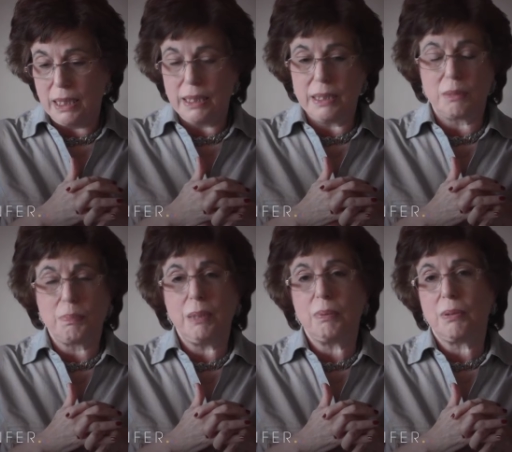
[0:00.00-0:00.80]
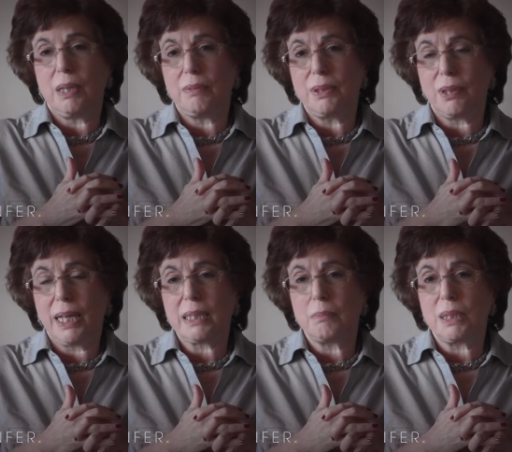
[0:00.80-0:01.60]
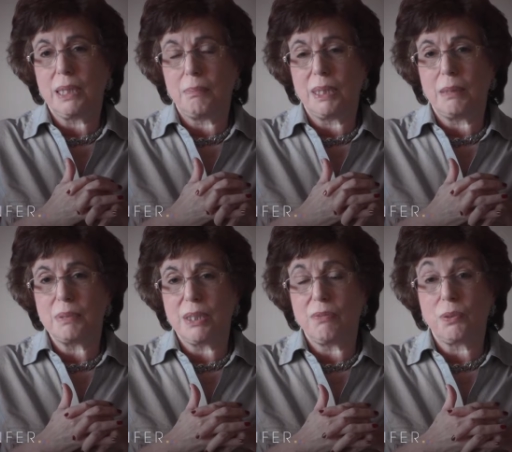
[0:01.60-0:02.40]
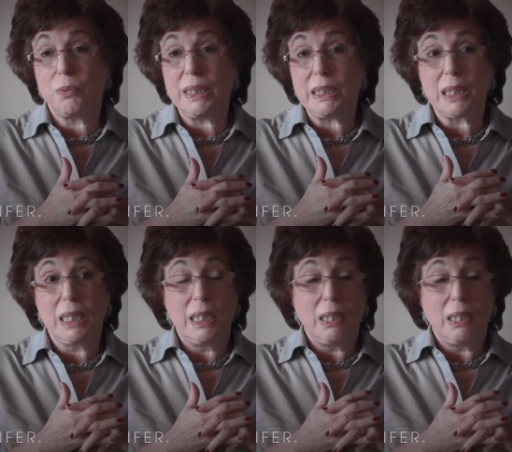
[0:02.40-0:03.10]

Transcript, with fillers: These are people who have intractable epilepsy for which